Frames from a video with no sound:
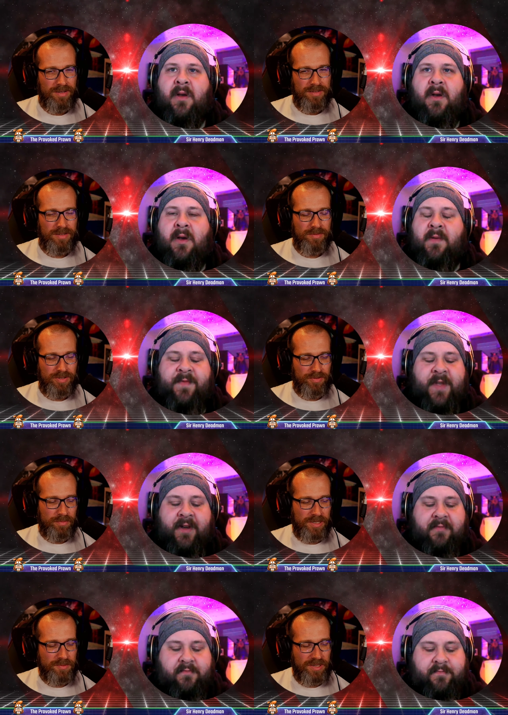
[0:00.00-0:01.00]
Speaker 1: So the original
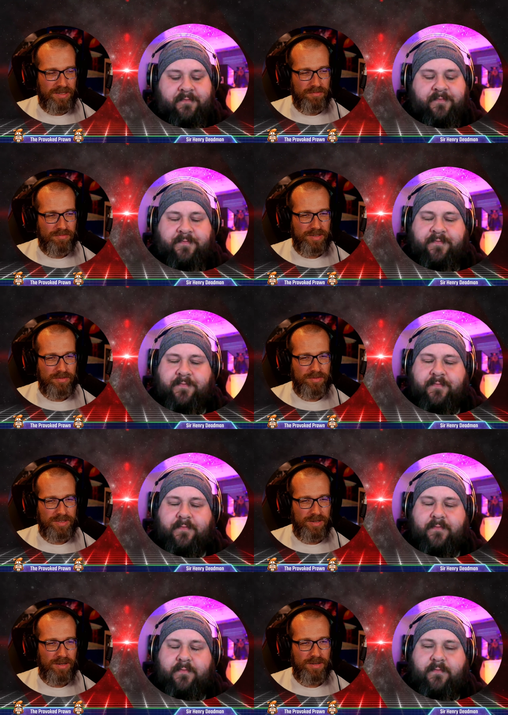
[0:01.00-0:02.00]
Max Payne had a real
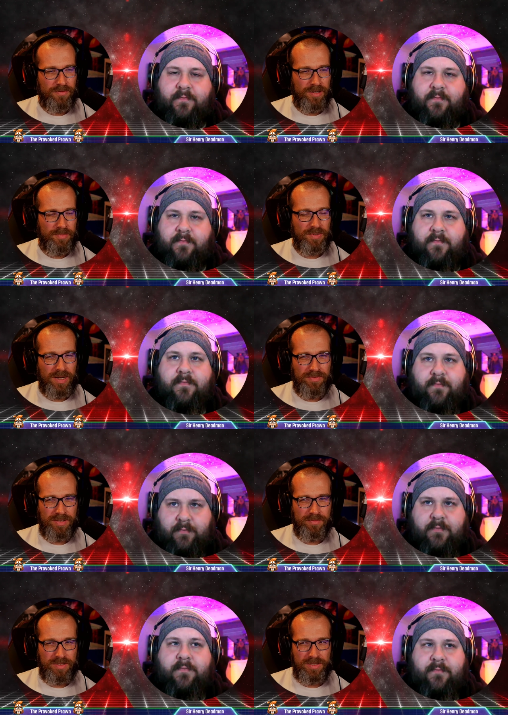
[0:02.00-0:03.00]
dark vibe to it.
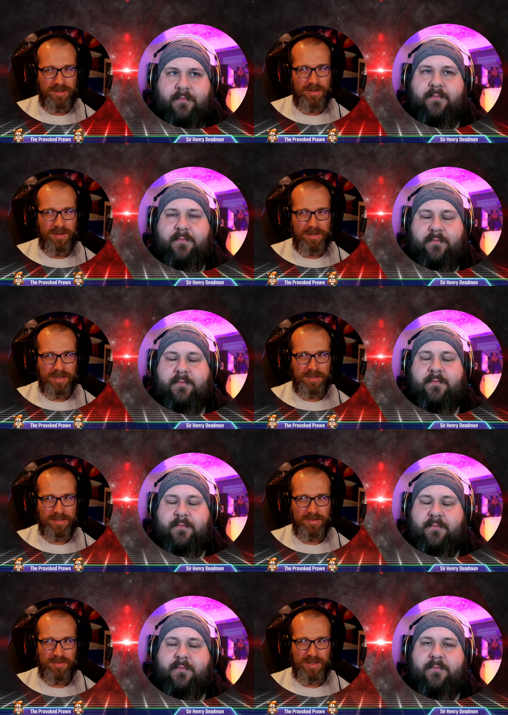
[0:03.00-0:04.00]
Everything was dark, and it
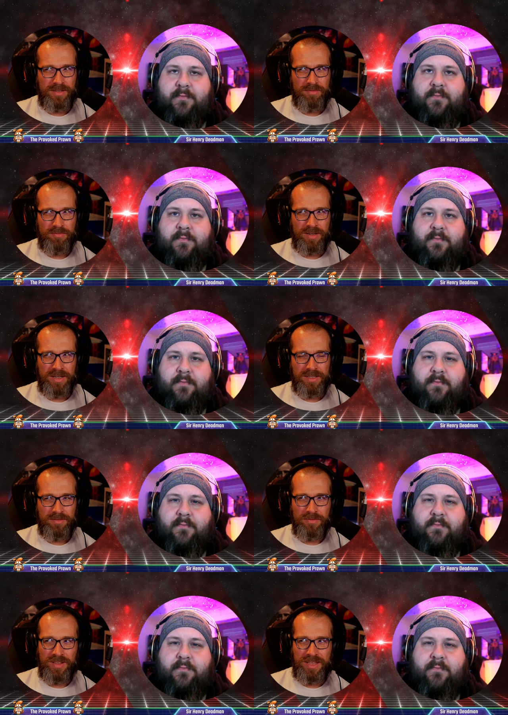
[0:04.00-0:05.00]
sort of had this mm. really
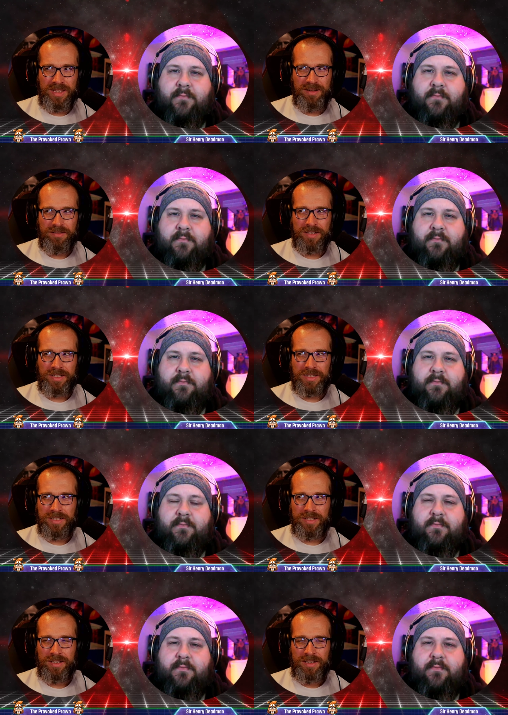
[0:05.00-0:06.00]
sort of
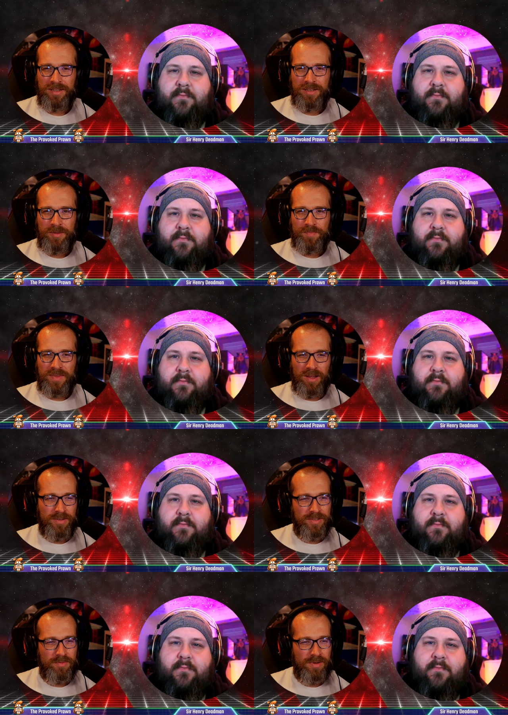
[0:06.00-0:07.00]
eerie
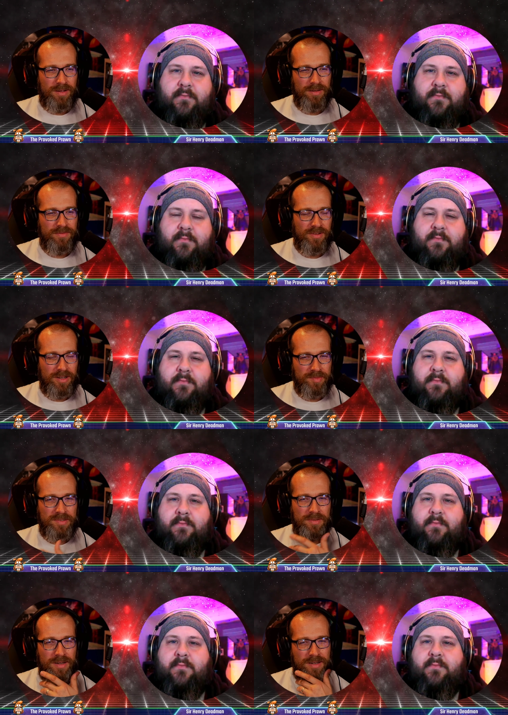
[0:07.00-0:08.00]
underworld vibe
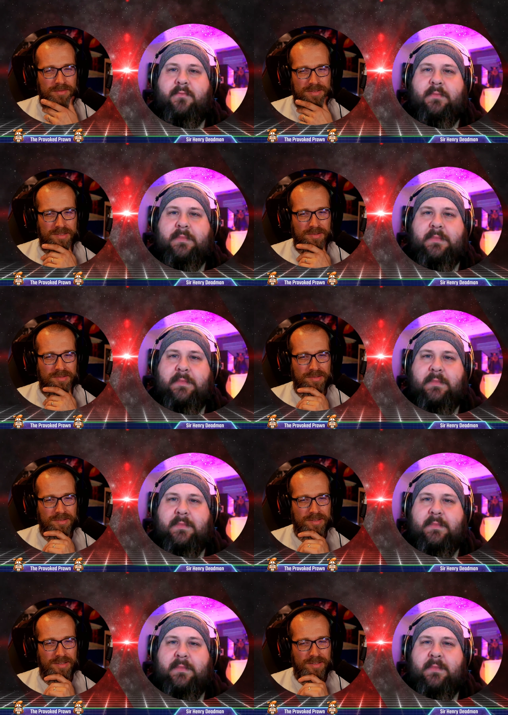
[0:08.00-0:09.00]
to it, and it was so
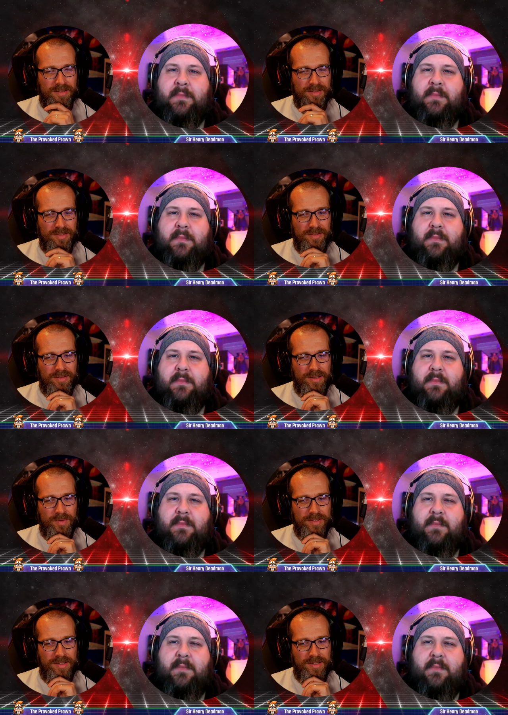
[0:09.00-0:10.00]
good. And I think the third
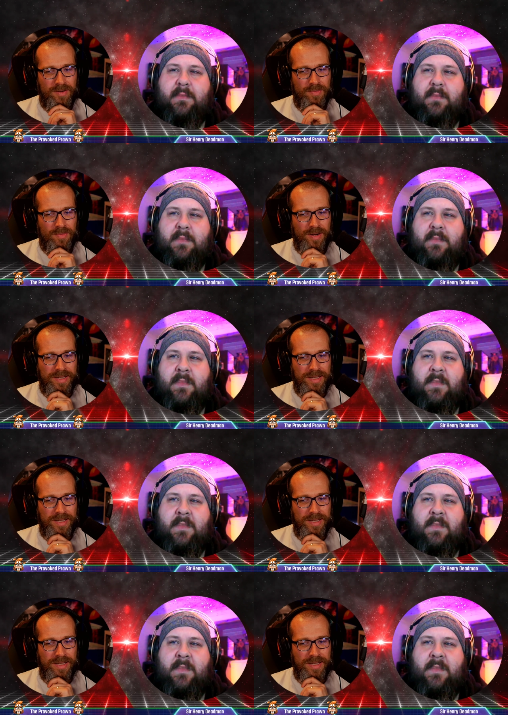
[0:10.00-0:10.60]
one didn't quite